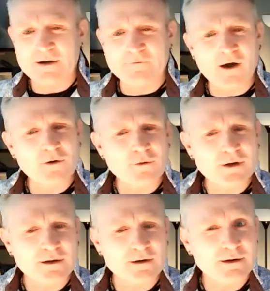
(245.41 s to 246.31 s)
kind of awkward
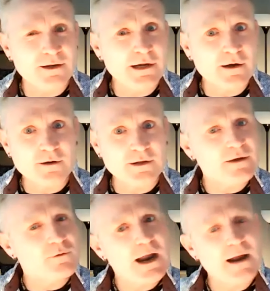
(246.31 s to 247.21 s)
and
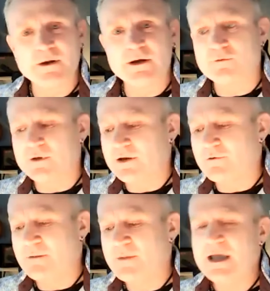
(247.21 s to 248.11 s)
nearly a rhyme, but not really a
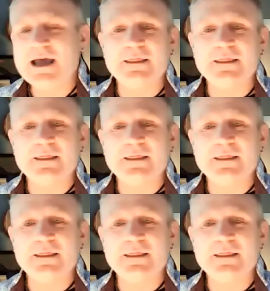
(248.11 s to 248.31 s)
rhyme.